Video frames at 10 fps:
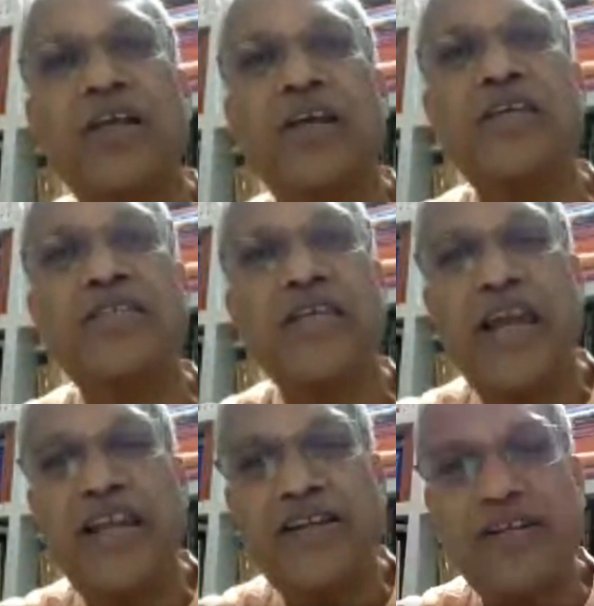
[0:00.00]
is
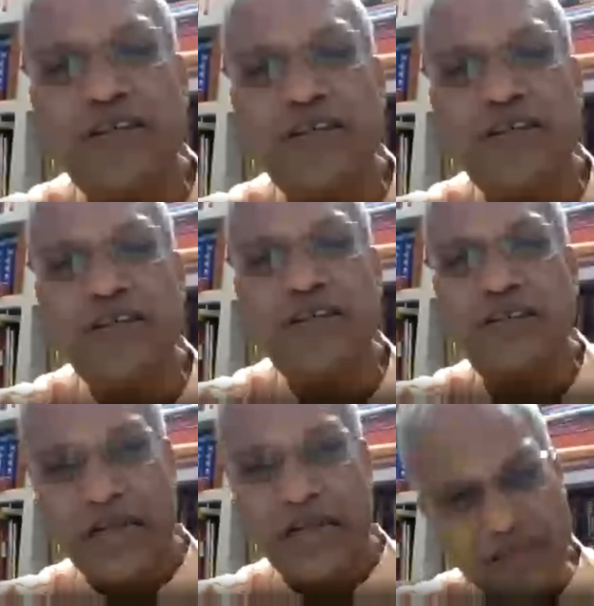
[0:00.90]
anti
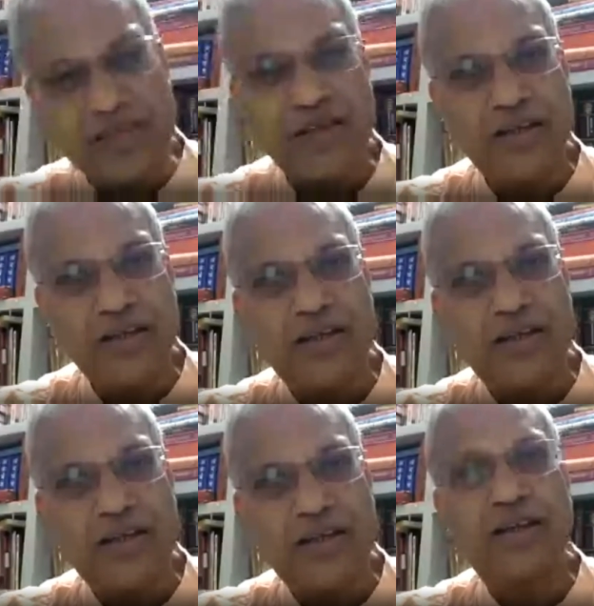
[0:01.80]
Dalit.
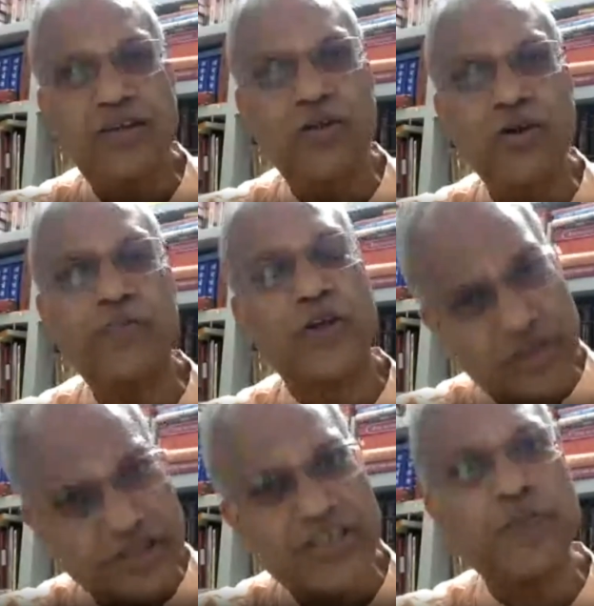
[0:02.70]
You know,
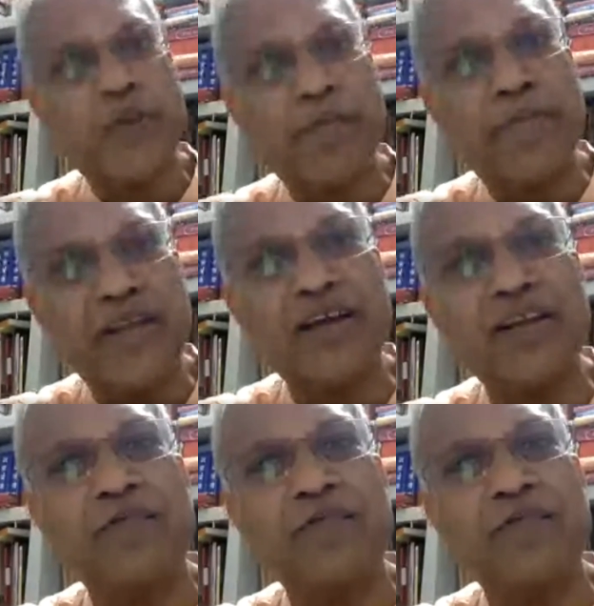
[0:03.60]
because it is Brahmanical,